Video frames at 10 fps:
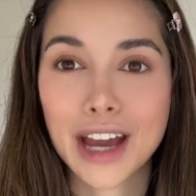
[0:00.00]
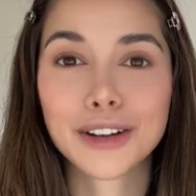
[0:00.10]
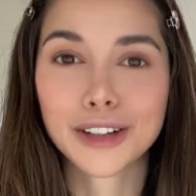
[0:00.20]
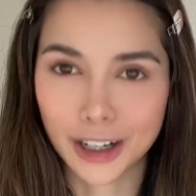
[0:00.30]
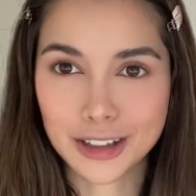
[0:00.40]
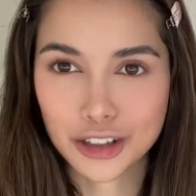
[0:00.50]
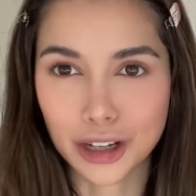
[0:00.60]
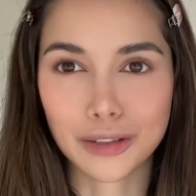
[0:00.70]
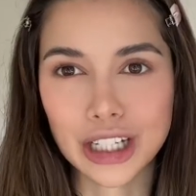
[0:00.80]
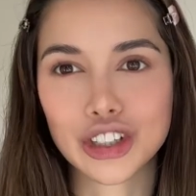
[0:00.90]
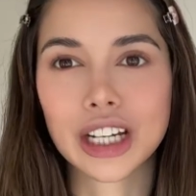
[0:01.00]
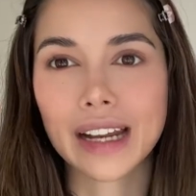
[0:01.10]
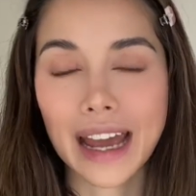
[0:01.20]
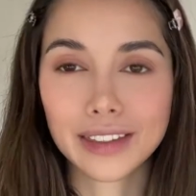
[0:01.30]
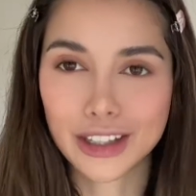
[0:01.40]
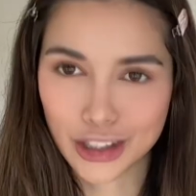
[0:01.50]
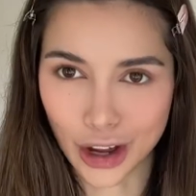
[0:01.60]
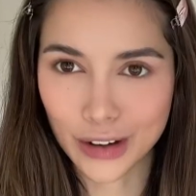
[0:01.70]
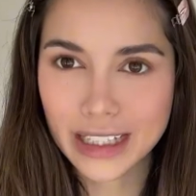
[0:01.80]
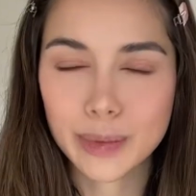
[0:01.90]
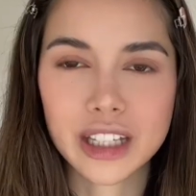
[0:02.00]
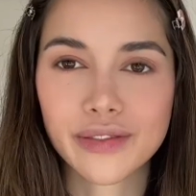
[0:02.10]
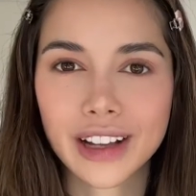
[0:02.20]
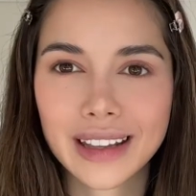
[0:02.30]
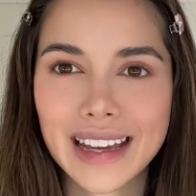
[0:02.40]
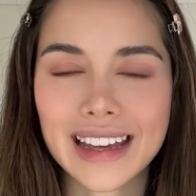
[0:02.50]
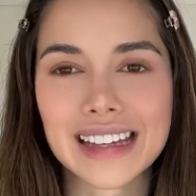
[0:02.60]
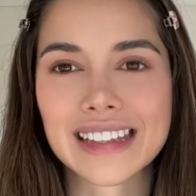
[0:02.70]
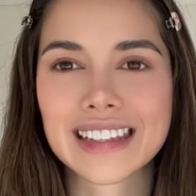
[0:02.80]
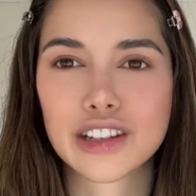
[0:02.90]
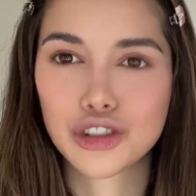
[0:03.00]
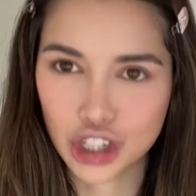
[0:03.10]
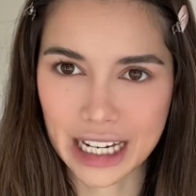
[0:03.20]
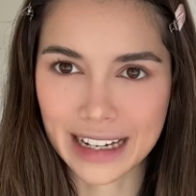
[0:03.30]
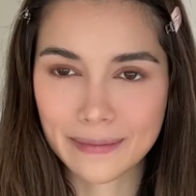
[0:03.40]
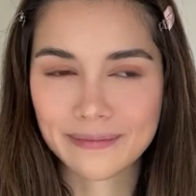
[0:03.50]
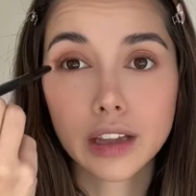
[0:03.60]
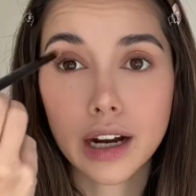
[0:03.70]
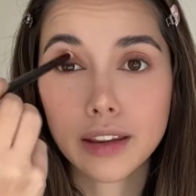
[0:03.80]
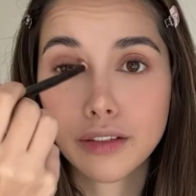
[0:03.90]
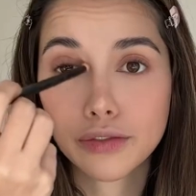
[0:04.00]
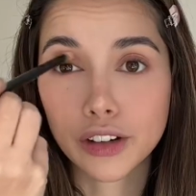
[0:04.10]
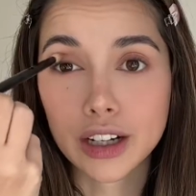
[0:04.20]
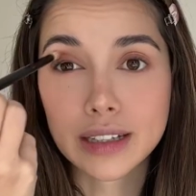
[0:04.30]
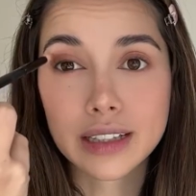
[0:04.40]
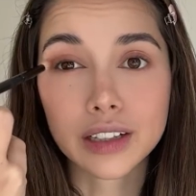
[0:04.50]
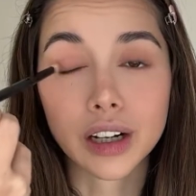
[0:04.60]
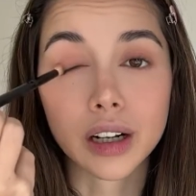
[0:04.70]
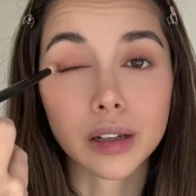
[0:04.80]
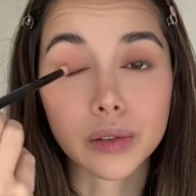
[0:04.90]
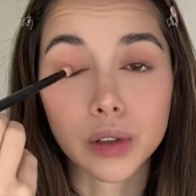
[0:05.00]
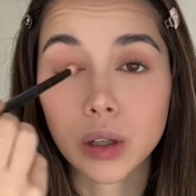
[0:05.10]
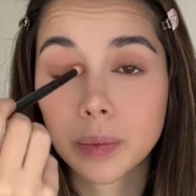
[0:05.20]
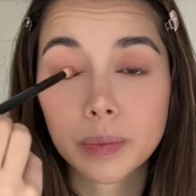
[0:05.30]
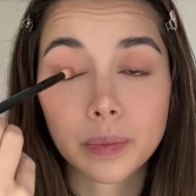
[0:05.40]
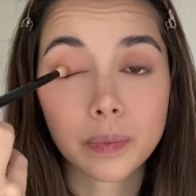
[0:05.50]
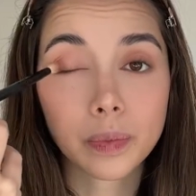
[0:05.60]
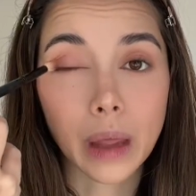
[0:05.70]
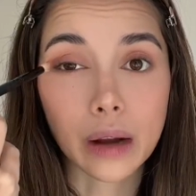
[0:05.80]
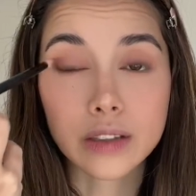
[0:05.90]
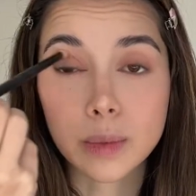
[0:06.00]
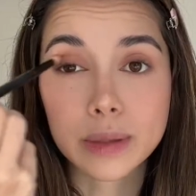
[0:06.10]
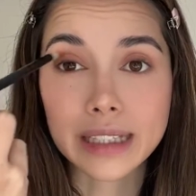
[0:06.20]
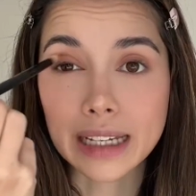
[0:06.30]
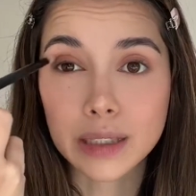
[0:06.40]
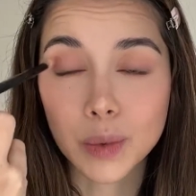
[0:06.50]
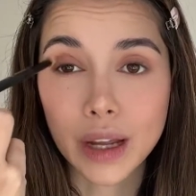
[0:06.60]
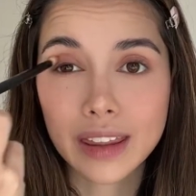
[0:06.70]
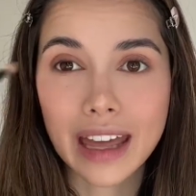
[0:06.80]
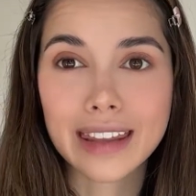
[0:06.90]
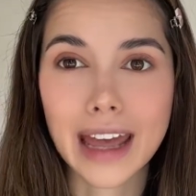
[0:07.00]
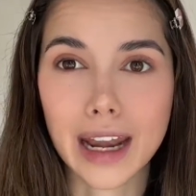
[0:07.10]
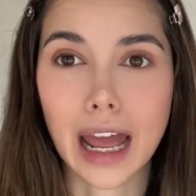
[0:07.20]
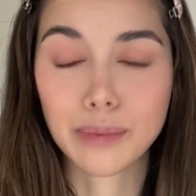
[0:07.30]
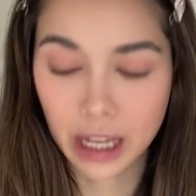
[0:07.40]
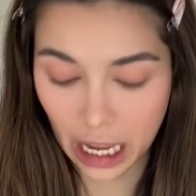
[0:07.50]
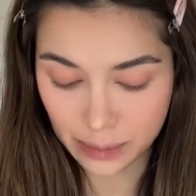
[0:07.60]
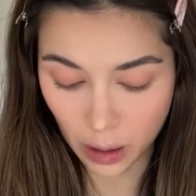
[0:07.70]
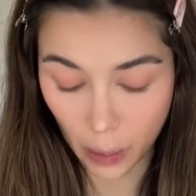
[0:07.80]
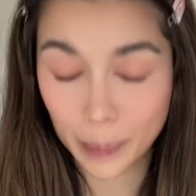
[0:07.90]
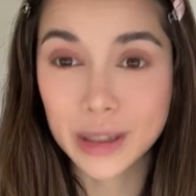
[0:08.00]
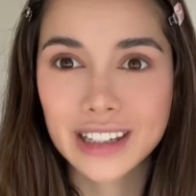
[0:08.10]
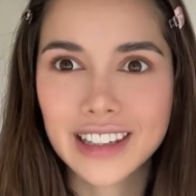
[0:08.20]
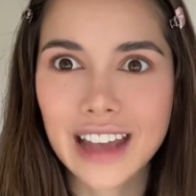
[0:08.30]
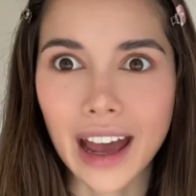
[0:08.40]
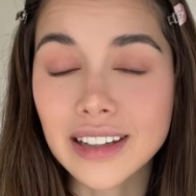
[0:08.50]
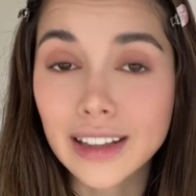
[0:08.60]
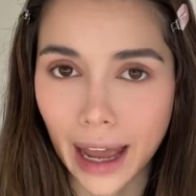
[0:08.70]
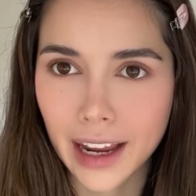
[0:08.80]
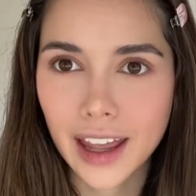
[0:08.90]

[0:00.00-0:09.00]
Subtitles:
Girls' Generation, and the song specifically is G. They're the first girl group I was obsessed with, and then I became obsessed, like